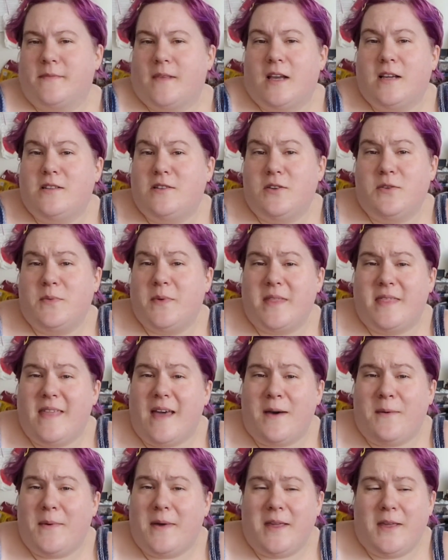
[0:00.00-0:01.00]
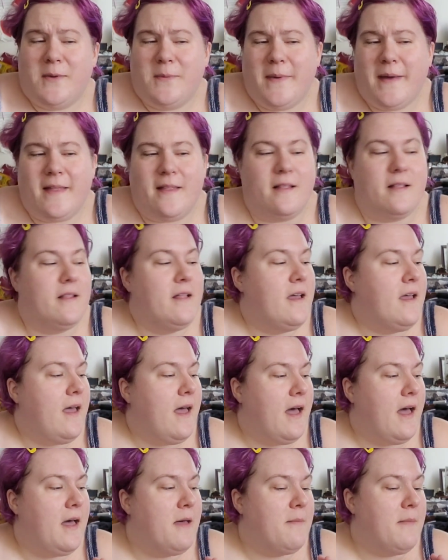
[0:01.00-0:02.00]
Do with that what you will.
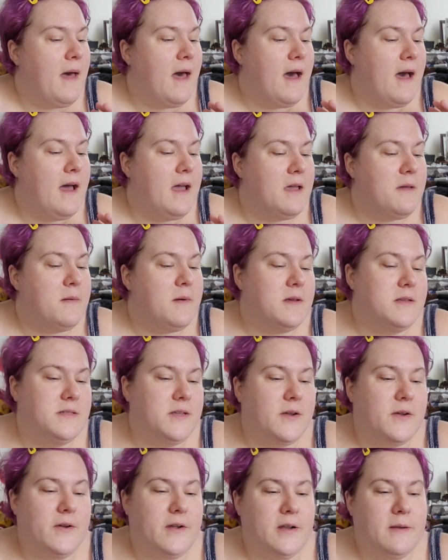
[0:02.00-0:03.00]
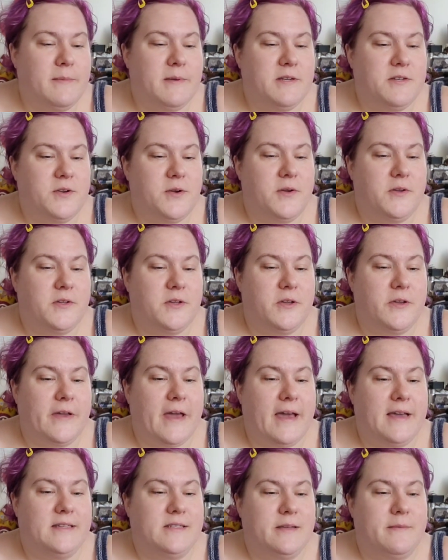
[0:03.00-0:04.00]
I am also going to be showing you
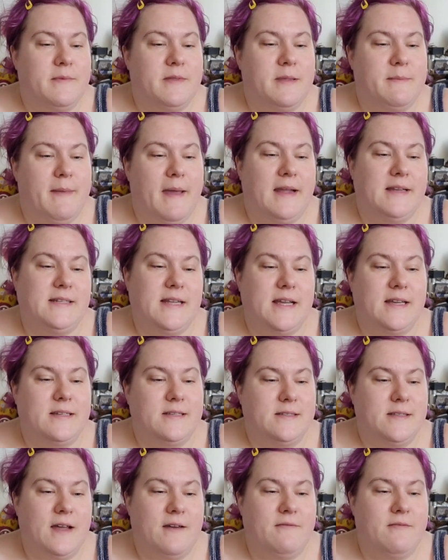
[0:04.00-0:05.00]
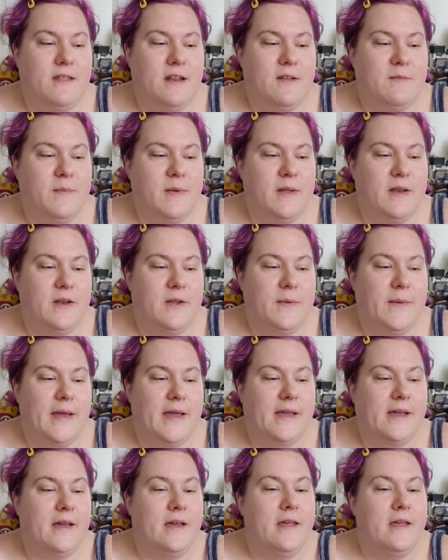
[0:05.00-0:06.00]
guys some of the painting stuff that I've been
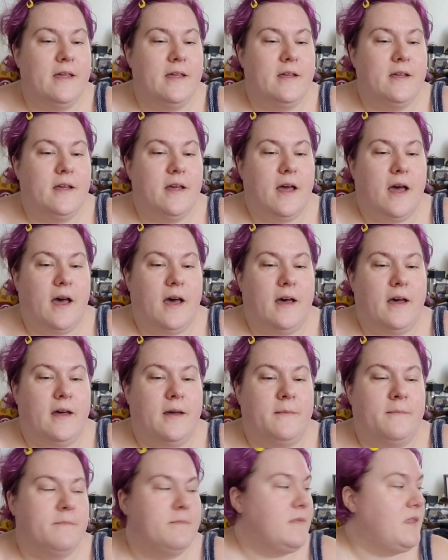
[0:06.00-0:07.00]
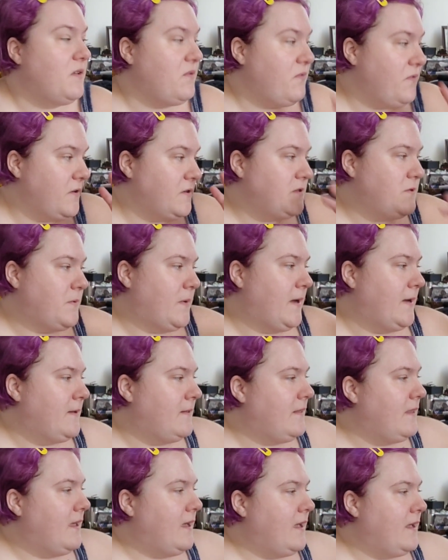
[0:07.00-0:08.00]
doing. The first
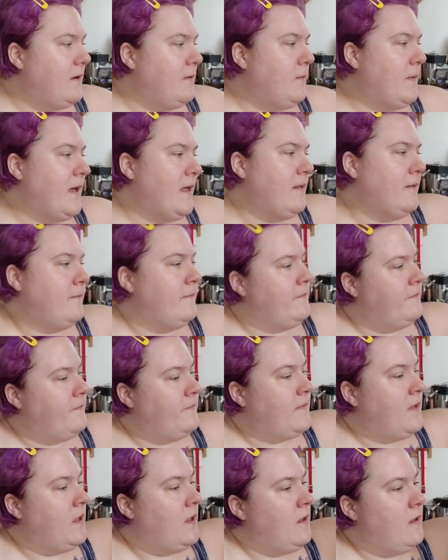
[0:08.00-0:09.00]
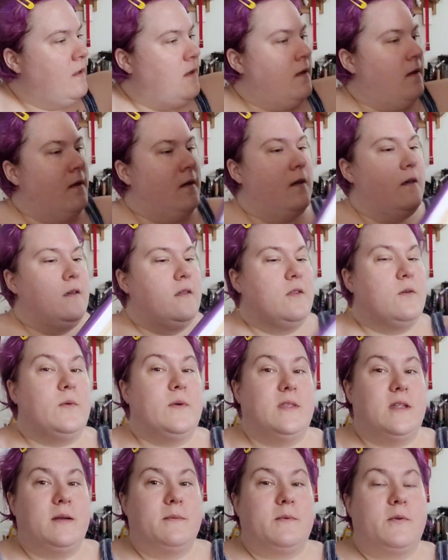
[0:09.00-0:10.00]
one the
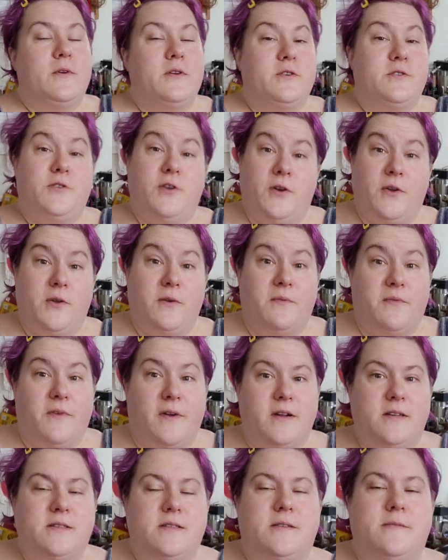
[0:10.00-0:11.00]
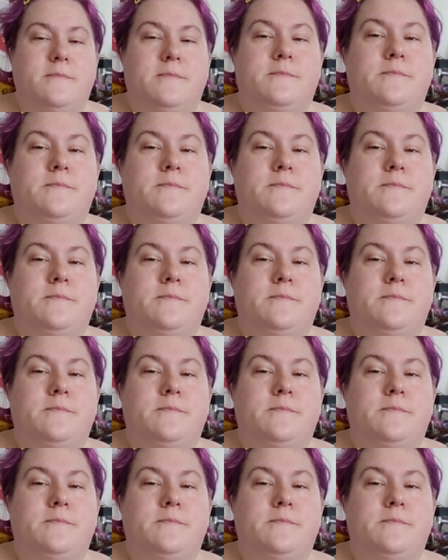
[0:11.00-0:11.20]
one that I'm going to show you first